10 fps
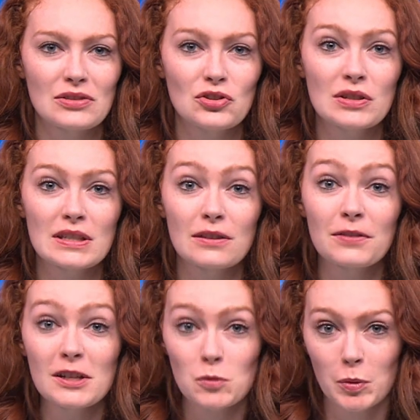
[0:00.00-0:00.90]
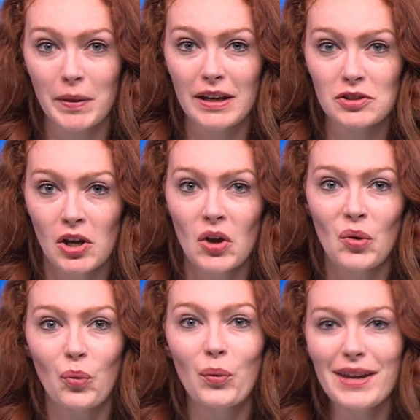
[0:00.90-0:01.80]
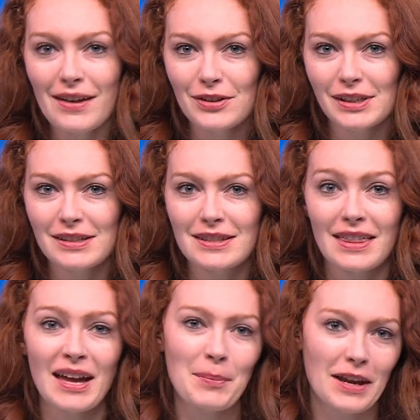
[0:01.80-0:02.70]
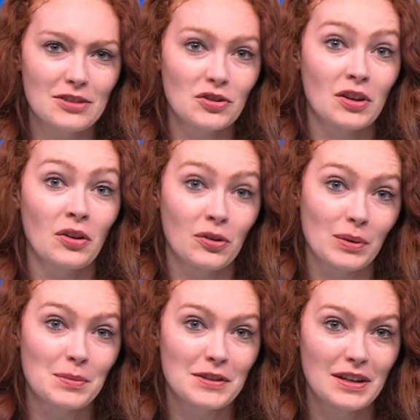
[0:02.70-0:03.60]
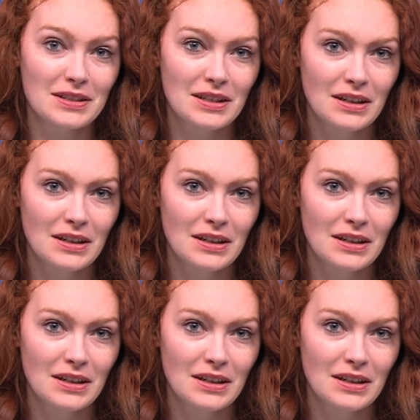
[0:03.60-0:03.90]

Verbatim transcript: Ginseng Facebook page. We have a link to that page on our website.